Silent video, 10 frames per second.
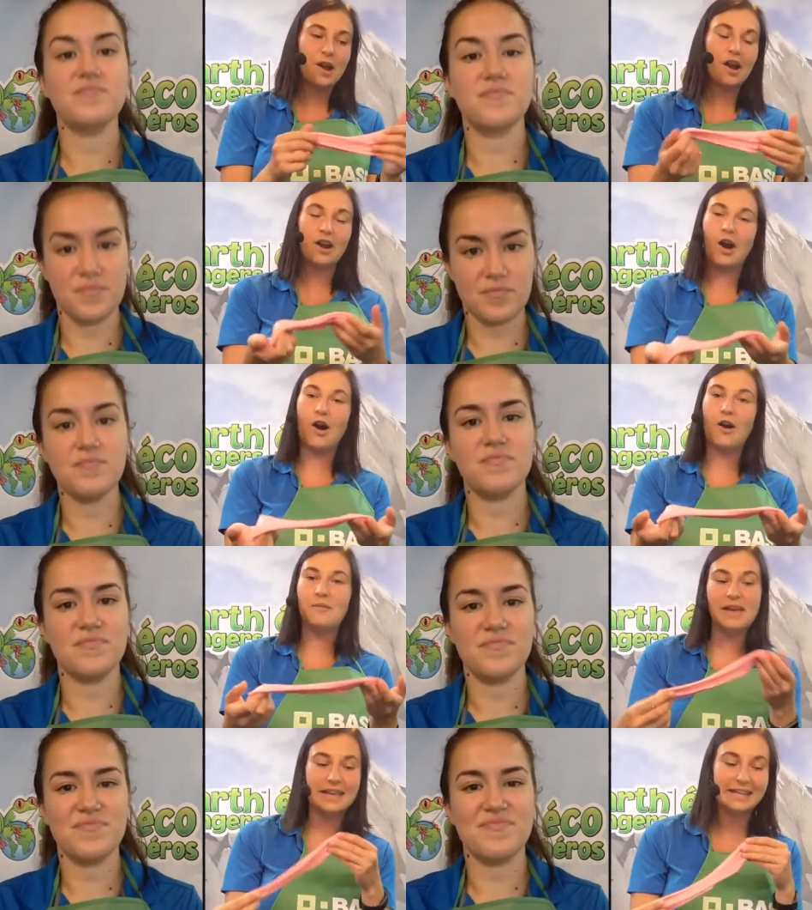Speaker 1: we are
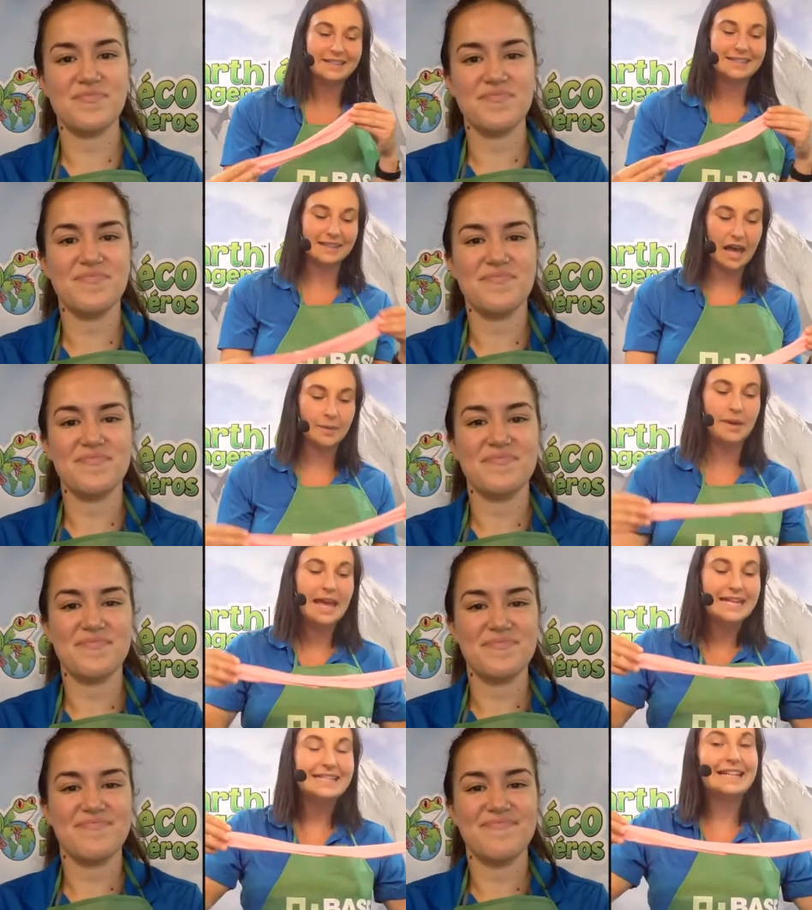all making slime
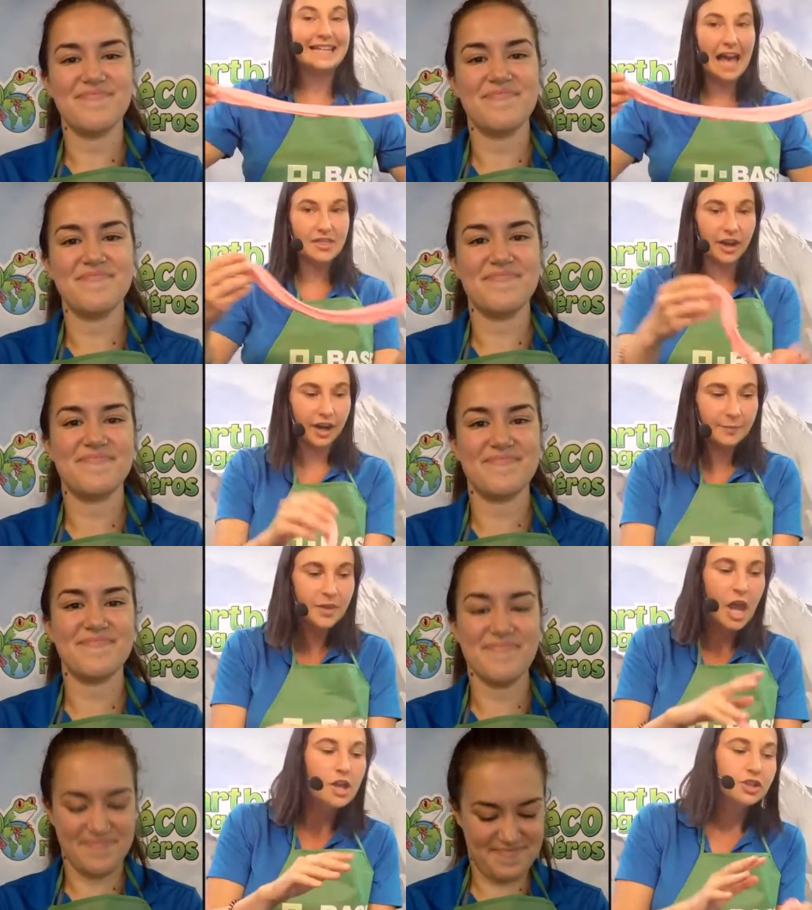together.
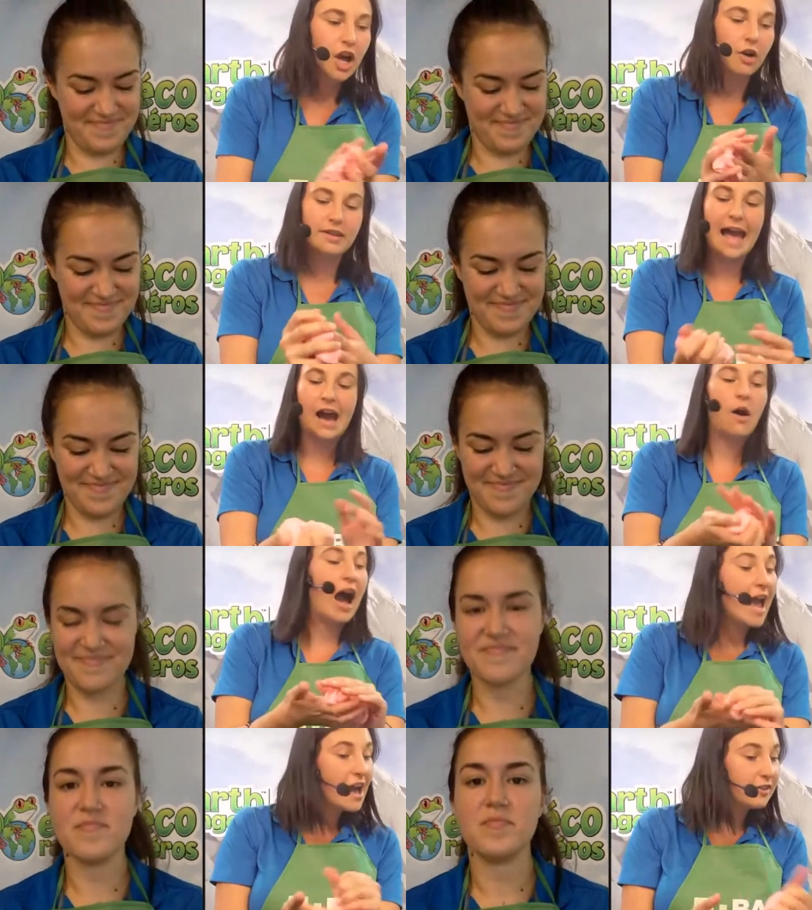So now
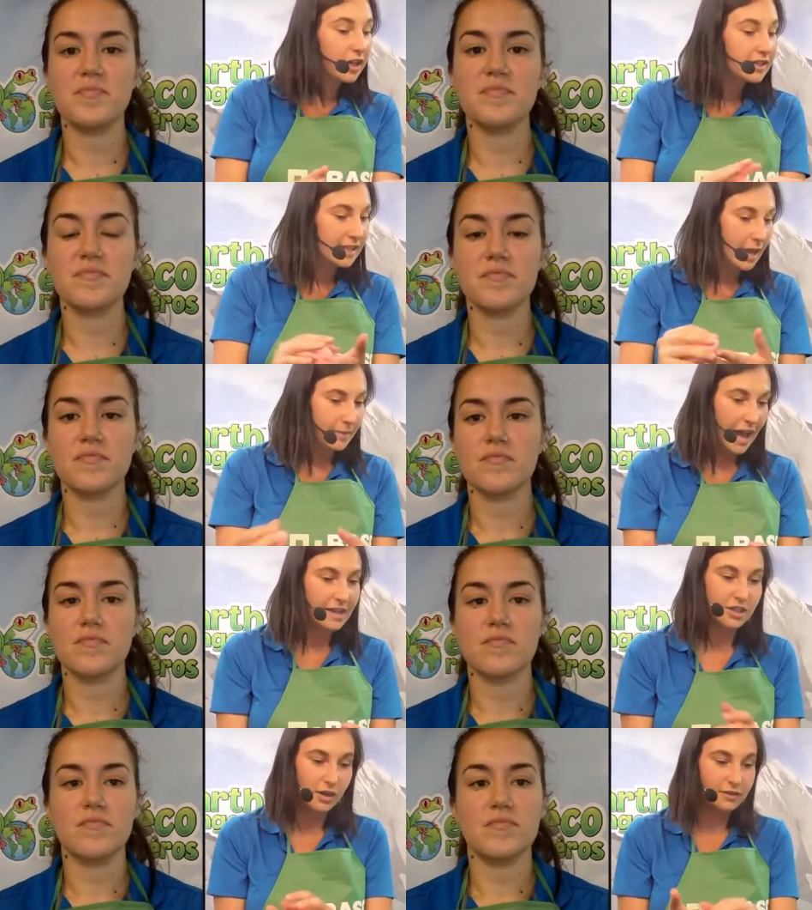I have a good slime
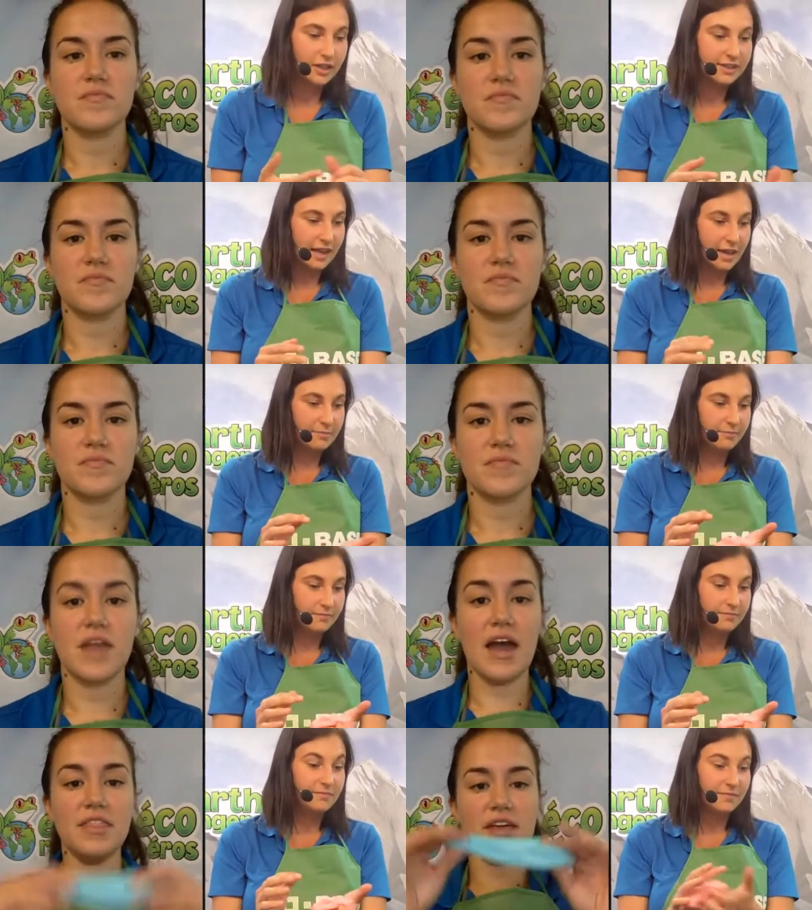cat. Do you have a good slime?
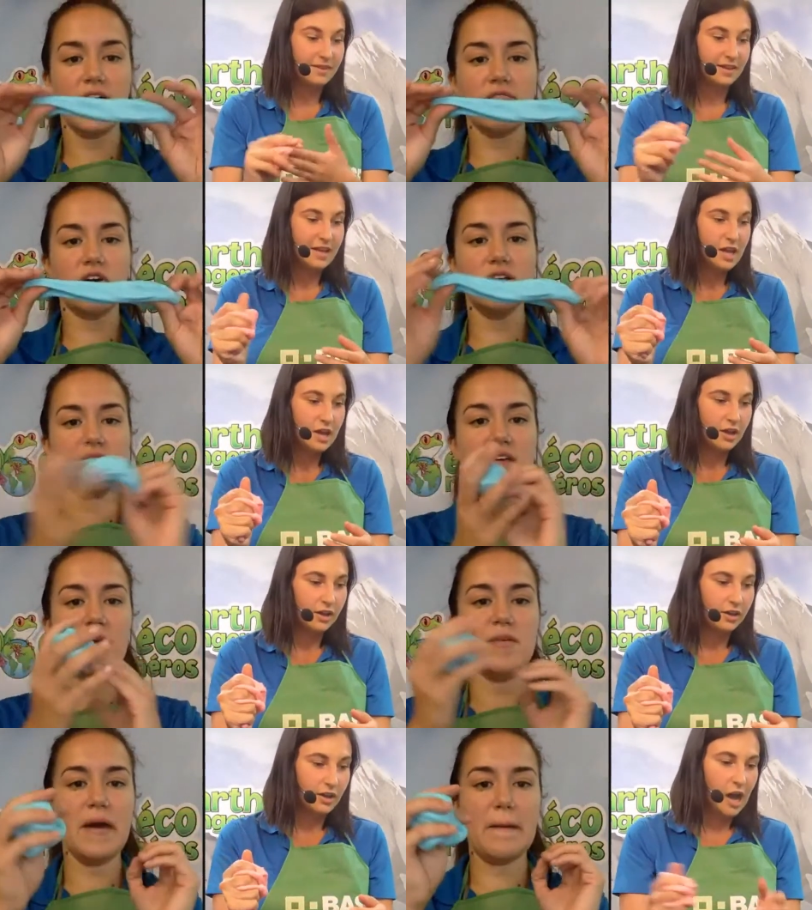
Speaker 2: I think I have a good
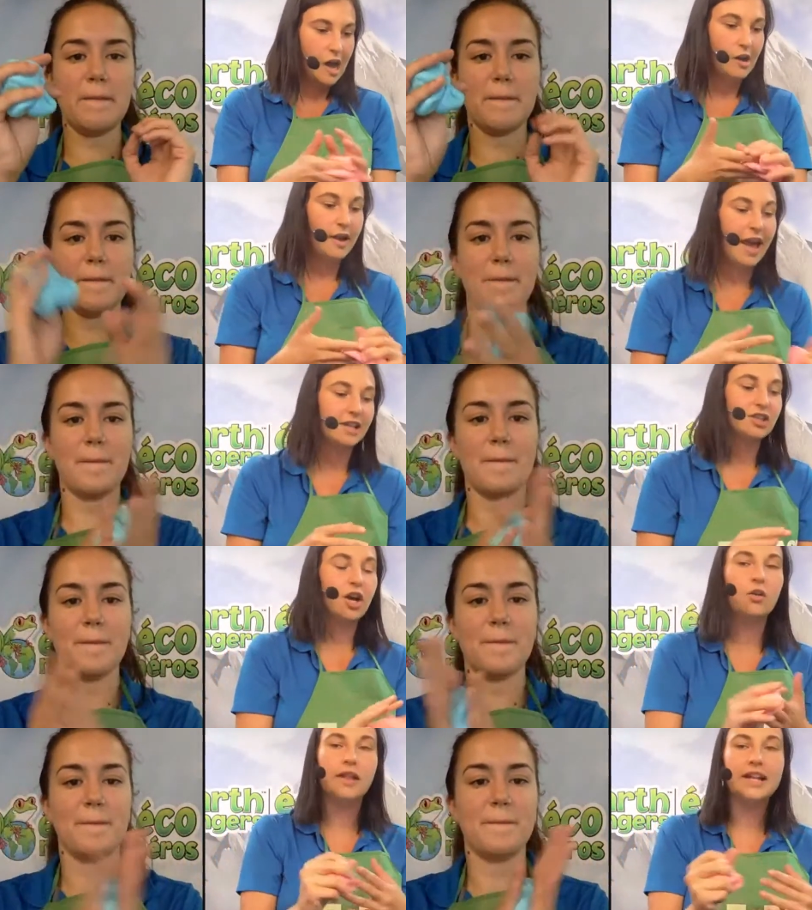slime. Yeah.
Speaker 1: Okay.
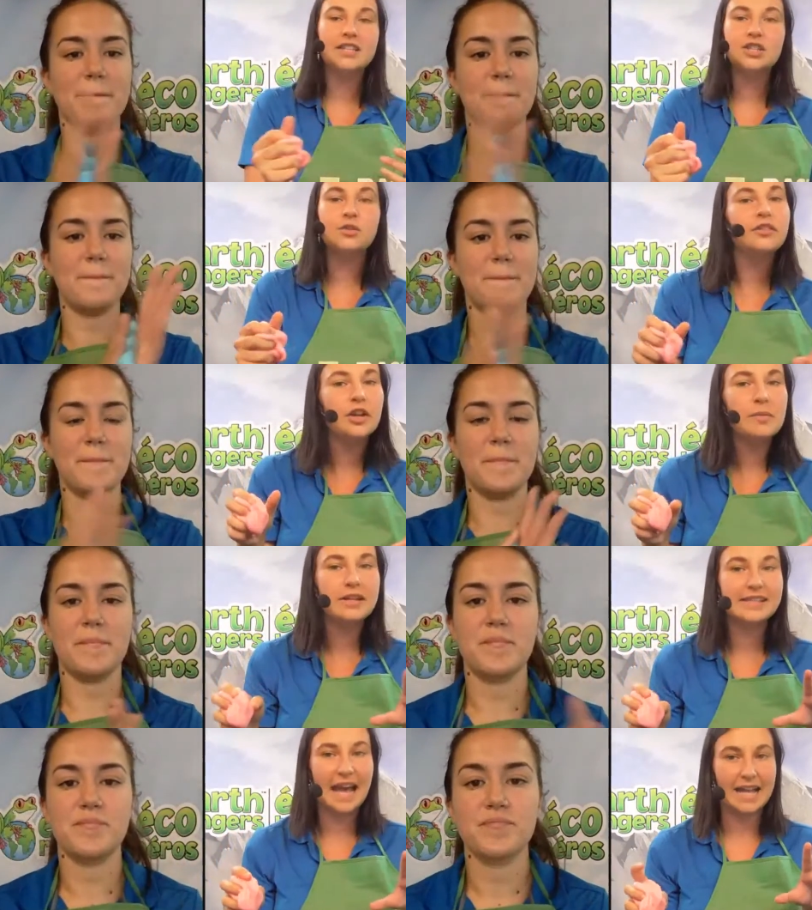So let's do a little
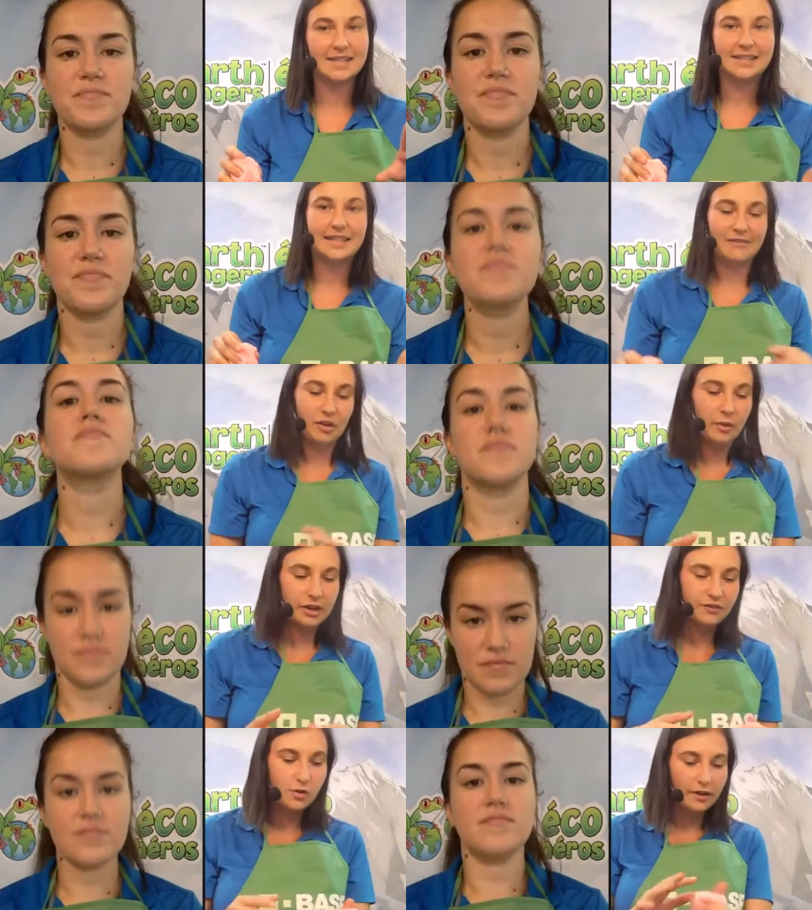bit of tests. Everyone,
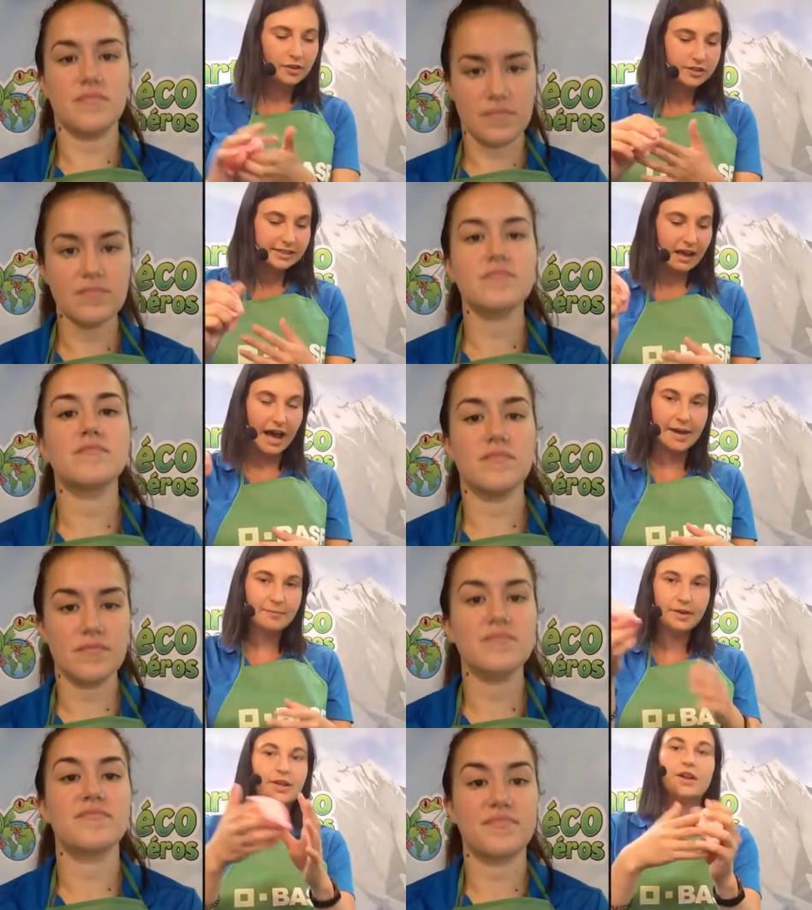if you have your slime,
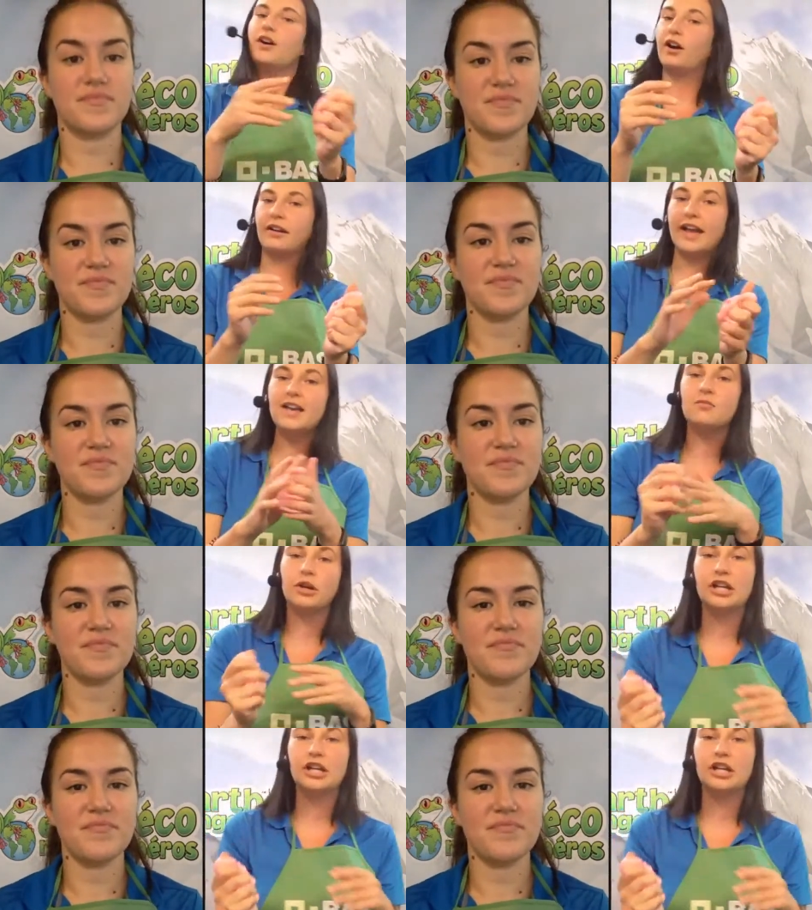all right, we're